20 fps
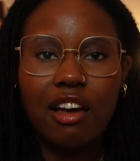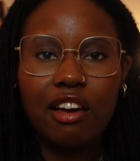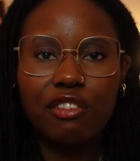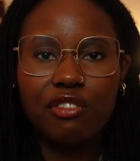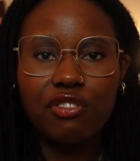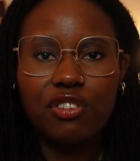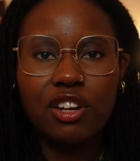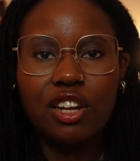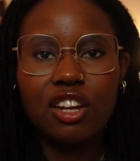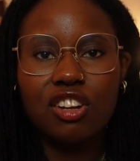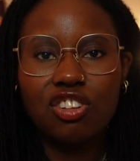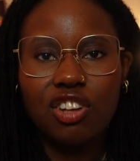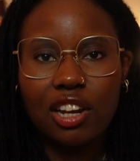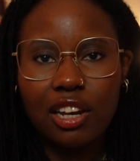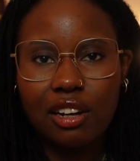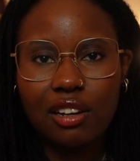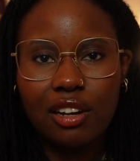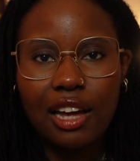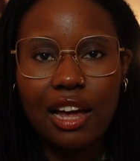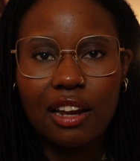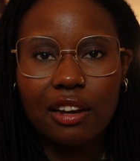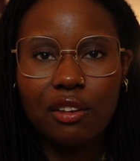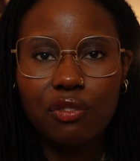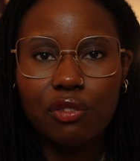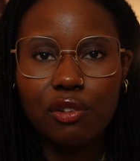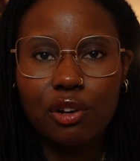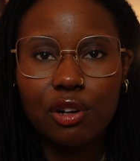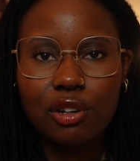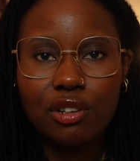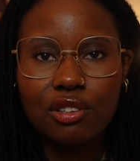unfinished, and it kind of
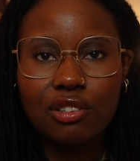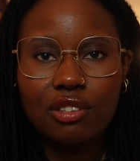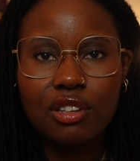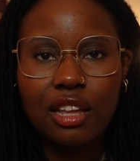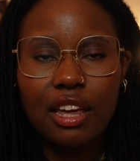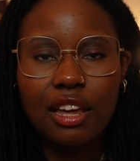looks,